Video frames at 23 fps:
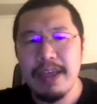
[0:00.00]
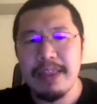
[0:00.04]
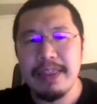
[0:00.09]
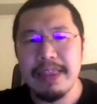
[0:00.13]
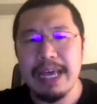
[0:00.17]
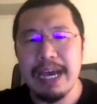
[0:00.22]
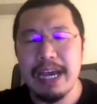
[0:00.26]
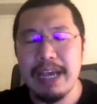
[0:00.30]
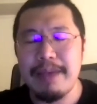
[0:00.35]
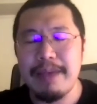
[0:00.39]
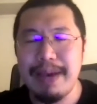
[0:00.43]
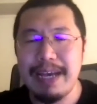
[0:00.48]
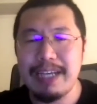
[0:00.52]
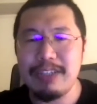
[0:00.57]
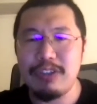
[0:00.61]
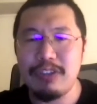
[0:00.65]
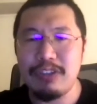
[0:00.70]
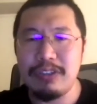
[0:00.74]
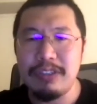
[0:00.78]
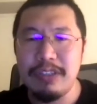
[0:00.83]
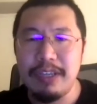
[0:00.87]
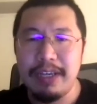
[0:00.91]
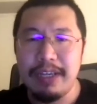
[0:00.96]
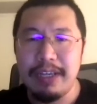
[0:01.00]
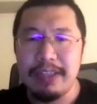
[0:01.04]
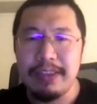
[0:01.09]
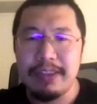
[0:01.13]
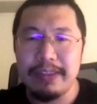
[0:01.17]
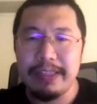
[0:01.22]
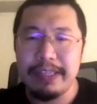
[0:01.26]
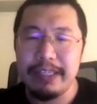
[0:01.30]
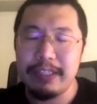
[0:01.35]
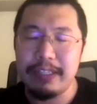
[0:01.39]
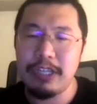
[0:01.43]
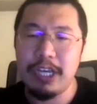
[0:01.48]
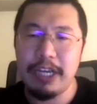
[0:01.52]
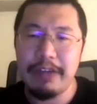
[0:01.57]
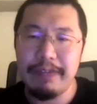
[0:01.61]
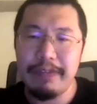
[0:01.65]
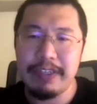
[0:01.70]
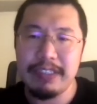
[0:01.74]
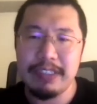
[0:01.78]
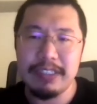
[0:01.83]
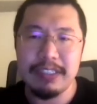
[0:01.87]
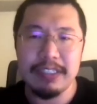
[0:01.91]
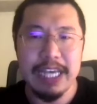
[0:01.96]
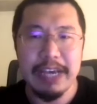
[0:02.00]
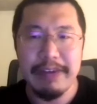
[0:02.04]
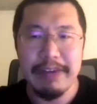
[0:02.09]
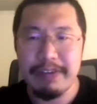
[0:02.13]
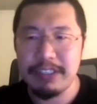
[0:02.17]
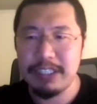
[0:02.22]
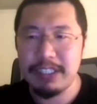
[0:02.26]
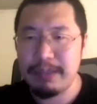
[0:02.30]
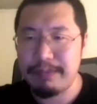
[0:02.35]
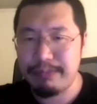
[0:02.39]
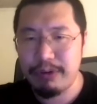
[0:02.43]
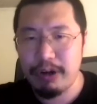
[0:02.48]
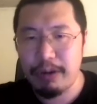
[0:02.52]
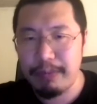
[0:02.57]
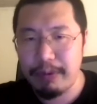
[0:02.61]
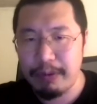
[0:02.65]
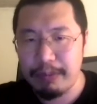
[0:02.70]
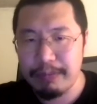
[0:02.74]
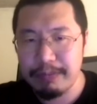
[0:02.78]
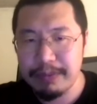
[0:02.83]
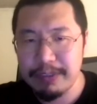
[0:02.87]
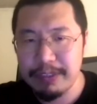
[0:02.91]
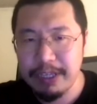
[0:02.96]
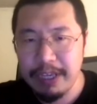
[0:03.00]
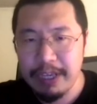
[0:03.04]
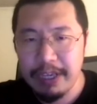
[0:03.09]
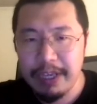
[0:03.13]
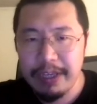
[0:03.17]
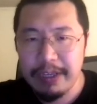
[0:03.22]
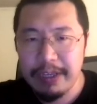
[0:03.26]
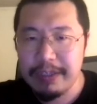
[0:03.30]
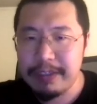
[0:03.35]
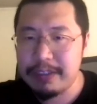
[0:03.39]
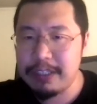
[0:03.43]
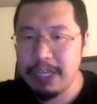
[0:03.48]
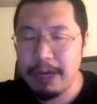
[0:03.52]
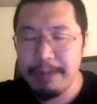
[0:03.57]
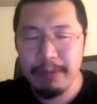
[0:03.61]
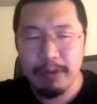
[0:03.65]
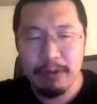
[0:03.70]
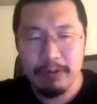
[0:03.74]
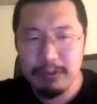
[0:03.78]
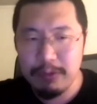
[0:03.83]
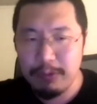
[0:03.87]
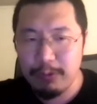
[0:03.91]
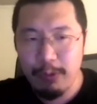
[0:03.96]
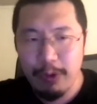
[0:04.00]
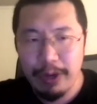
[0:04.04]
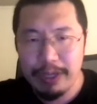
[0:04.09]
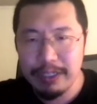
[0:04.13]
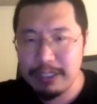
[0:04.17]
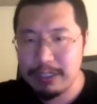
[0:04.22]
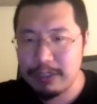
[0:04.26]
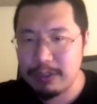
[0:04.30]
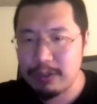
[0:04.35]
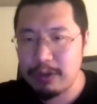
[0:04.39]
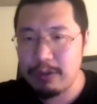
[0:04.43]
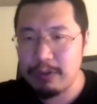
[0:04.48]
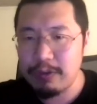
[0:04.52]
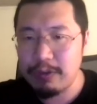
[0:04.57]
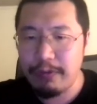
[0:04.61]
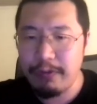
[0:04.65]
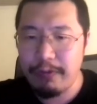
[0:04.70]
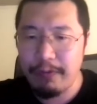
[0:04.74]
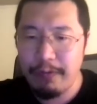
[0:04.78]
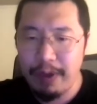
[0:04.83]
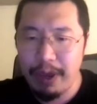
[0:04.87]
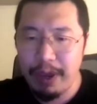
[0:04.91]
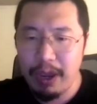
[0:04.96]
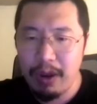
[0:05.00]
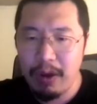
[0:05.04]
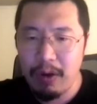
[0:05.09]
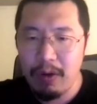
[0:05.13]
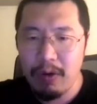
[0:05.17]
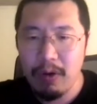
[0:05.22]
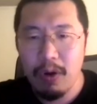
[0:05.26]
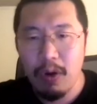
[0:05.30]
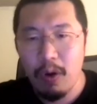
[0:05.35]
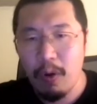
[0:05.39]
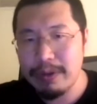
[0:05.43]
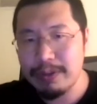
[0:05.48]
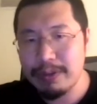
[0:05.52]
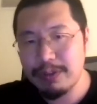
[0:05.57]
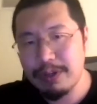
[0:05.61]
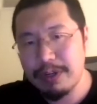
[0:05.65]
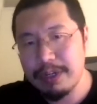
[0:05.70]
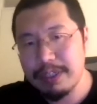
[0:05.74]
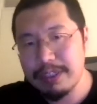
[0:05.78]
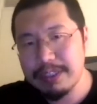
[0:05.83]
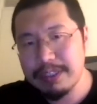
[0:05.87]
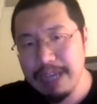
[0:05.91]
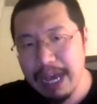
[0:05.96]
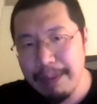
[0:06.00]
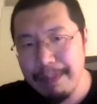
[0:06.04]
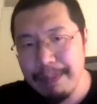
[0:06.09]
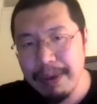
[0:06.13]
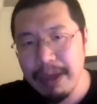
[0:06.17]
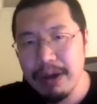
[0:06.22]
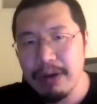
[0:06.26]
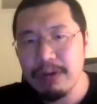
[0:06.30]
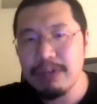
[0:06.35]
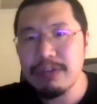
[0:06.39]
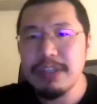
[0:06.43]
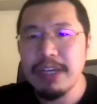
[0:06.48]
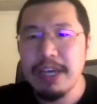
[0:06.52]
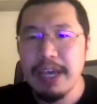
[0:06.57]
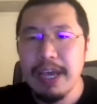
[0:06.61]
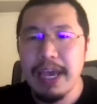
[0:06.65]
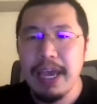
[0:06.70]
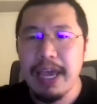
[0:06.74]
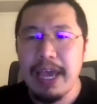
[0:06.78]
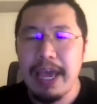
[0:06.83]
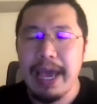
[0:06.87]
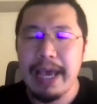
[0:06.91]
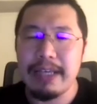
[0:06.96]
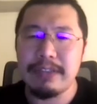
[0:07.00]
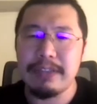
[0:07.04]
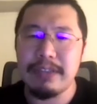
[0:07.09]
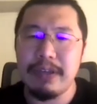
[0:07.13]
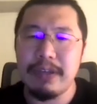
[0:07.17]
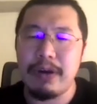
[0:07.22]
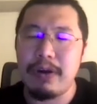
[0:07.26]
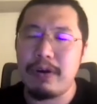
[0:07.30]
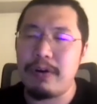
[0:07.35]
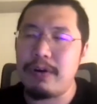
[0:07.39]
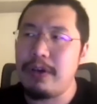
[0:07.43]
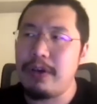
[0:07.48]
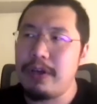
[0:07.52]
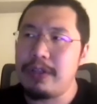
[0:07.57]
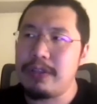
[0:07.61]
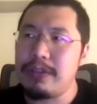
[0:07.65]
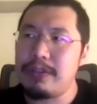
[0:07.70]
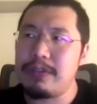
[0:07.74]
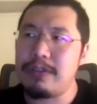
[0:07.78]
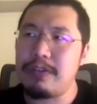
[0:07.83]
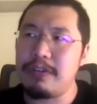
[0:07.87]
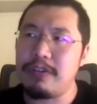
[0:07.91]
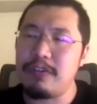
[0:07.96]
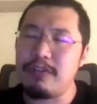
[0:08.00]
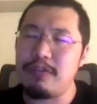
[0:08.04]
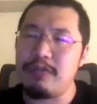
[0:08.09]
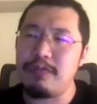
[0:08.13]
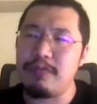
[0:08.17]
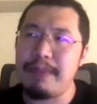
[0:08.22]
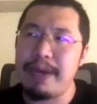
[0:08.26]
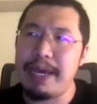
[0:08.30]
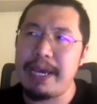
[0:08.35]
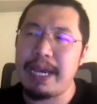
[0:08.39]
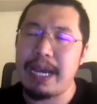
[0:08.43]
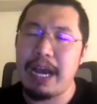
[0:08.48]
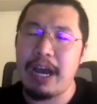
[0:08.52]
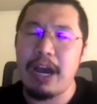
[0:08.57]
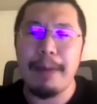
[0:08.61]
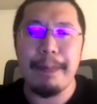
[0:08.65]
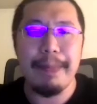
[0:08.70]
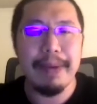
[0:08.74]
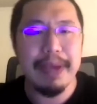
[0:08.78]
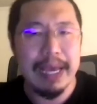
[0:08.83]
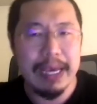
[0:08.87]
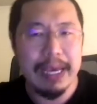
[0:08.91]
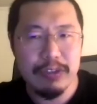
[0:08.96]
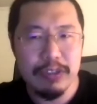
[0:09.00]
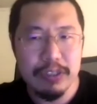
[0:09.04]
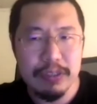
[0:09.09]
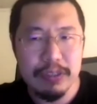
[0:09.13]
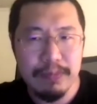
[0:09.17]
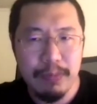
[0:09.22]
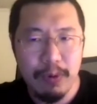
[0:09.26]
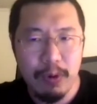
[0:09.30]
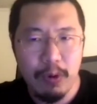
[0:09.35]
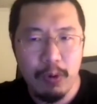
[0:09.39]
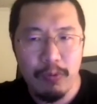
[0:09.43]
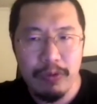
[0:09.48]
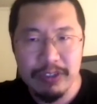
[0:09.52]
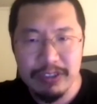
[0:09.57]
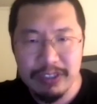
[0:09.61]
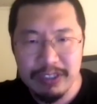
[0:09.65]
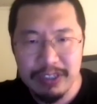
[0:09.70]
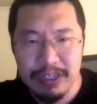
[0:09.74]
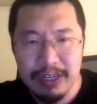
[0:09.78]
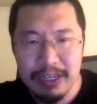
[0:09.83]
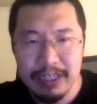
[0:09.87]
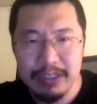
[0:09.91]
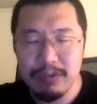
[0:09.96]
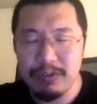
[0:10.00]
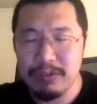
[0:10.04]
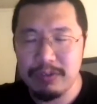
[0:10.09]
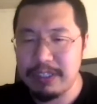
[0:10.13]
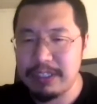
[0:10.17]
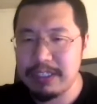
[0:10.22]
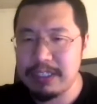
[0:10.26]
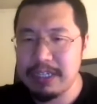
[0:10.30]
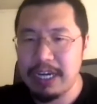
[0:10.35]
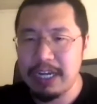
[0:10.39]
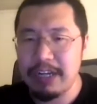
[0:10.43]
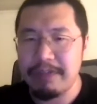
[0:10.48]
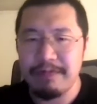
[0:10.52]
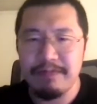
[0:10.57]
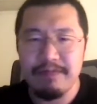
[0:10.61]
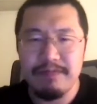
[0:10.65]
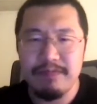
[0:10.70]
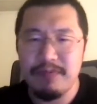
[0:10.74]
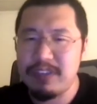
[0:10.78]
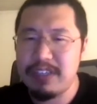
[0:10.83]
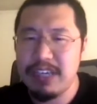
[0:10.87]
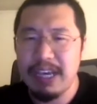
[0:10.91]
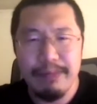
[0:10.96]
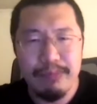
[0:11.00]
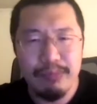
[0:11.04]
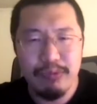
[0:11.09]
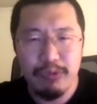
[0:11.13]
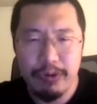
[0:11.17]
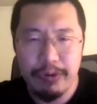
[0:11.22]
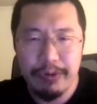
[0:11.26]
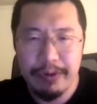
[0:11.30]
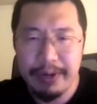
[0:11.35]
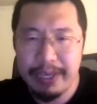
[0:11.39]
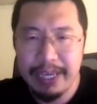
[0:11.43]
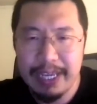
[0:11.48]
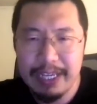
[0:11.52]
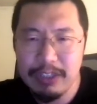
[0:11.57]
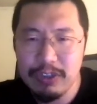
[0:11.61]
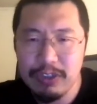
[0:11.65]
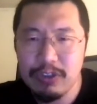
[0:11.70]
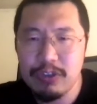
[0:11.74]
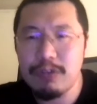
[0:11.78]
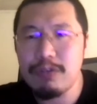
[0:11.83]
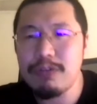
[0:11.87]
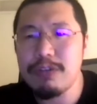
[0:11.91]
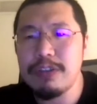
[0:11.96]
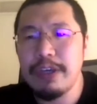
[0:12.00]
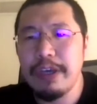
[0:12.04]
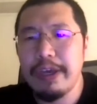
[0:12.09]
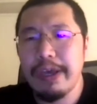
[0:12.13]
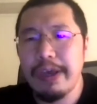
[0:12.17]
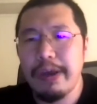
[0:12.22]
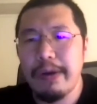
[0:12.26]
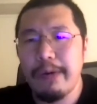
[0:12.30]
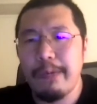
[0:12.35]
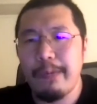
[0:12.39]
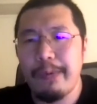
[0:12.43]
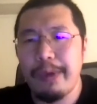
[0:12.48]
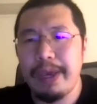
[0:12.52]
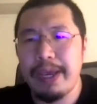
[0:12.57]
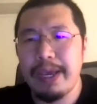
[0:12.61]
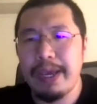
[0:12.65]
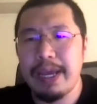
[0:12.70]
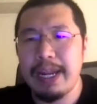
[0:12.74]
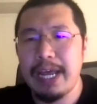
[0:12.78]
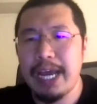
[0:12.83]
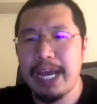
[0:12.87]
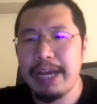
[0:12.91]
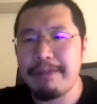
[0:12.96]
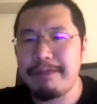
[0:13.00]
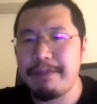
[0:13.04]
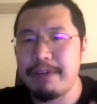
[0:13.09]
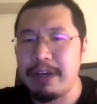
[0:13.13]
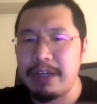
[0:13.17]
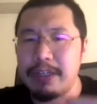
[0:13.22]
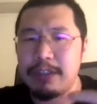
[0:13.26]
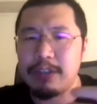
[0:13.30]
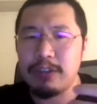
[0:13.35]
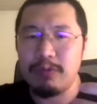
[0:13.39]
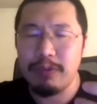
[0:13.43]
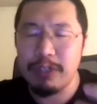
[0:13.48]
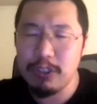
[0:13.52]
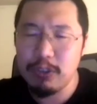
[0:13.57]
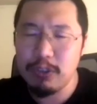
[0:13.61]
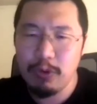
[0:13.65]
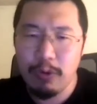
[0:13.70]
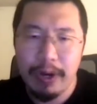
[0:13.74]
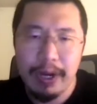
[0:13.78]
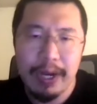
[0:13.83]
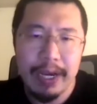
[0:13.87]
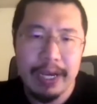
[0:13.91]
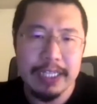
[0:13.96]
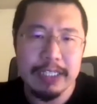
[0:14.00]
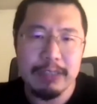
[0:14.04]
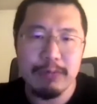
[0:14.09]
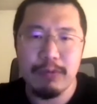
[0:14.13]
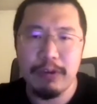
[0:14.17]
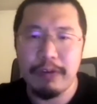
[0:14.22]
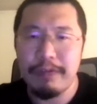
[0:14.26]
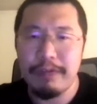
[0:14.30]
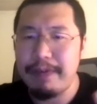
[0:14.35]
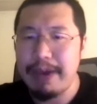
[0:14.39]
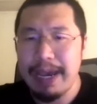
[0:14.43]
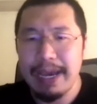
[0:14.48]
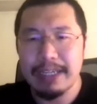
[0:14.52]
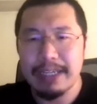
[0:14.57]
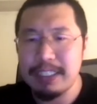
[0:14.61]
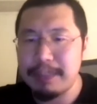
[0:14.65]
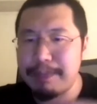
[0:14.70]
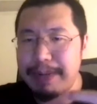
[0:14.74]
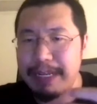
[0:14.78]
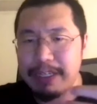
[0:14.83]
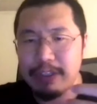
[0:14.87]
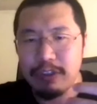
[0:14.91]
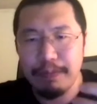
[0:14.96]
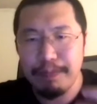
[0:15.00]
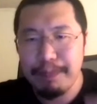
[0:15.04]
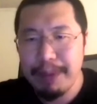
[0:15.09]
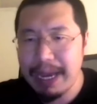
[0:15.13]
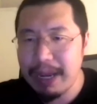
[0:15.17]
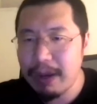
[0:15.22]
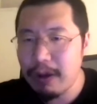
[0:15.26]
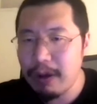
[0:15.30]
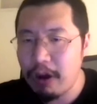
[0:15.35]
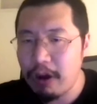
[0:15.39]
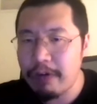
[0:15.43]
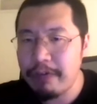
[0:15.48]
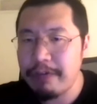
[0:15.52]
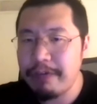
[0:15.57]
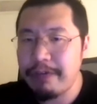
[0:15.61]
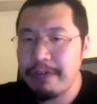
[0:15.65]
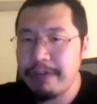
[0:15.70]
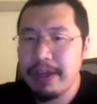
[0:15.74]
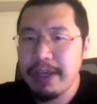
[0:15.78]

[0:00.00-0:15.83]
Now imagine this service is having some problems. Some of those requests is going to fail or it's going to time out. And so to make our applications more resilient to these kind of temporary issues, we can have retries with exponential backoff